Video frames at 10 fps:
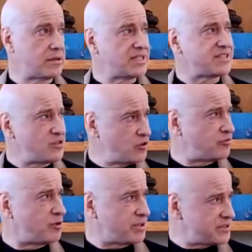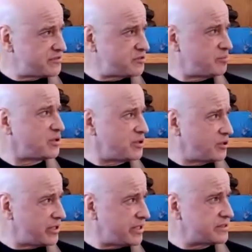I said no from a place of
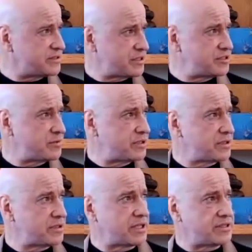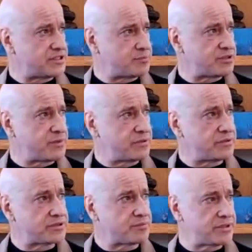superiority and judgment. I dismissed my
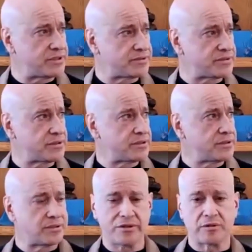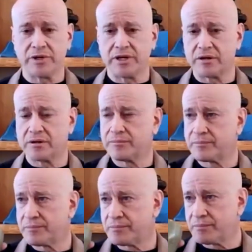own experience. You don't matter.
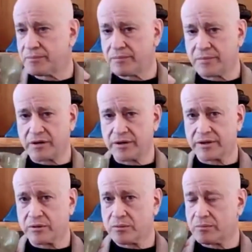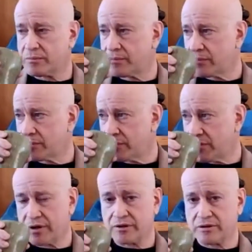I don't like you.
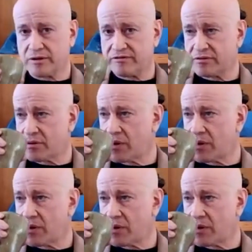You're not good enough.